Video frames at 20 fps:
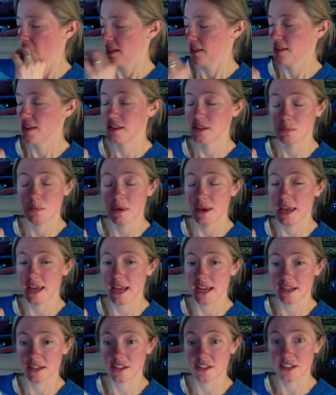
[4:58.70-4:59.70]
This
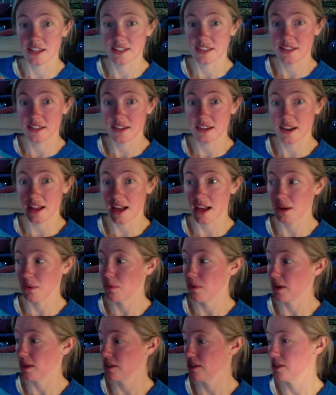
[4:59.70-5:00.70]
page does not
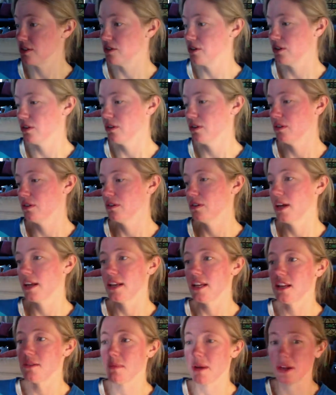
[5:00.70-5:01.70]
want to turn. I
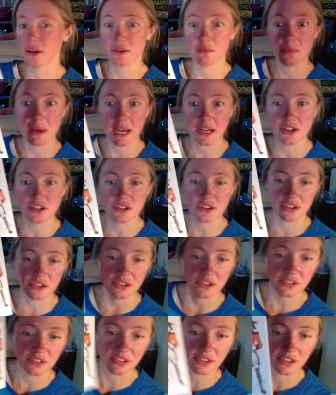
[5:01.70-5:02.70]
need my good page
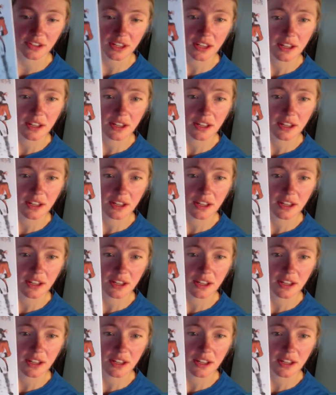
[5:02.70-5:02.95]
turners.